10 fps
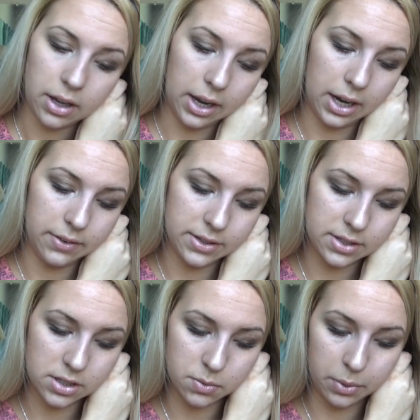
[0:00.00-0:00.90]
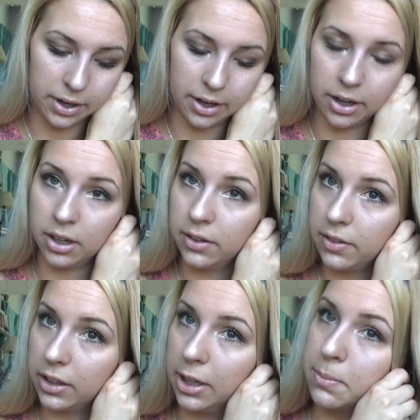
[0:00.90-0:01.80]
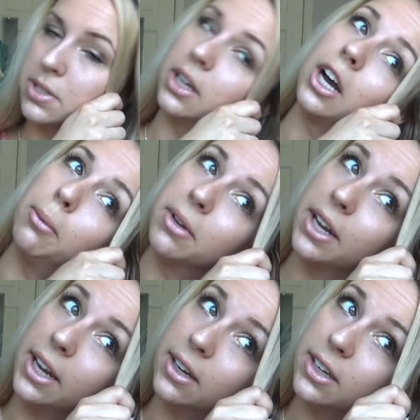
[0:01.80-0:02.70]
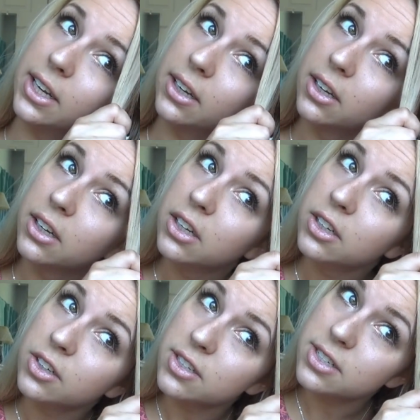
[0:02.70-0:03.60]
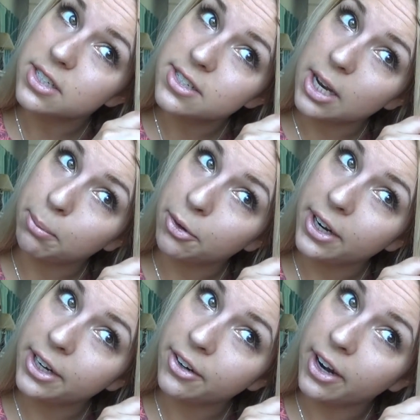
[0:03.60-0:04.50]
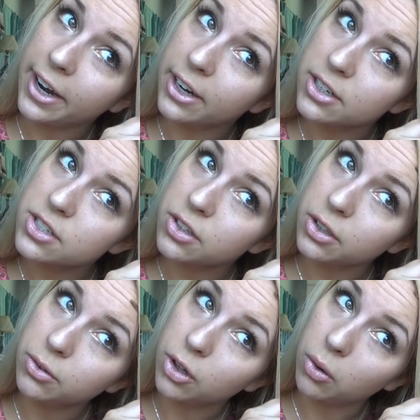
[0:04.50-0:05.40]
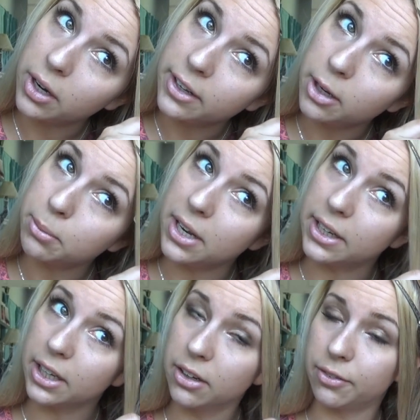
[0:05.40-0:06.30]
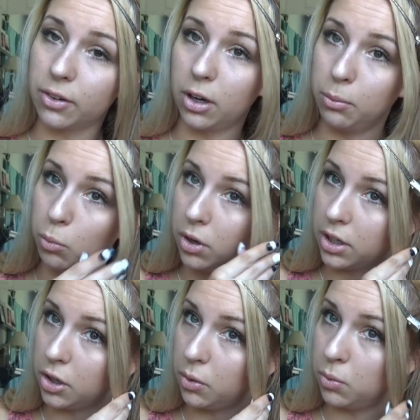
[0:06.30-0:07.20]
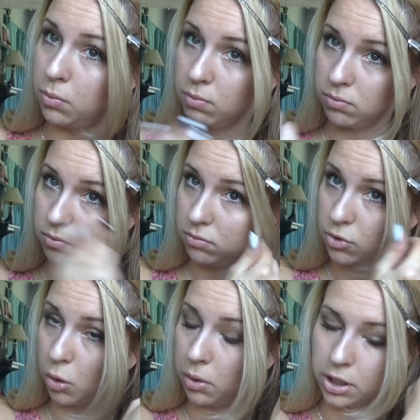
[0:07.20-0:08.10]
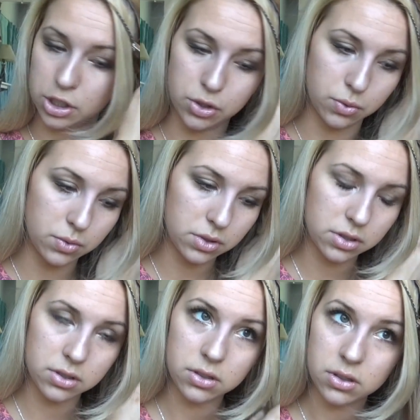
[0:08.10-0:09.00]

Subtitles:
And this is where the clips can come in handy, just to separate your hair so you don't end up taking from what you don't want to use.